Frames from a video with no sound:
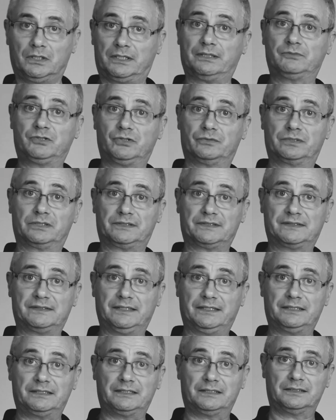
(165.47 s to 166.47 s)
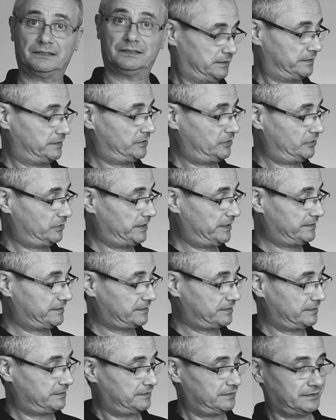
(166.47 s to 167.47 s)
Welcome to real estate. This is your
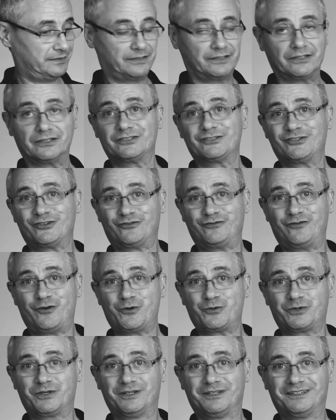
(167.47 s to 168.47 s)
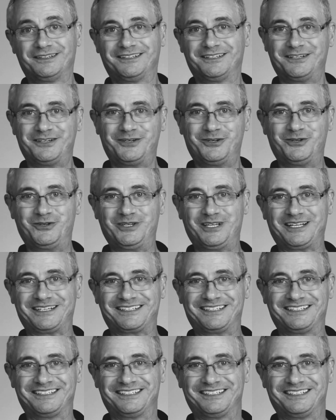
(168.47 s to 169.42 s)
desk. Here's your phone. Good luck.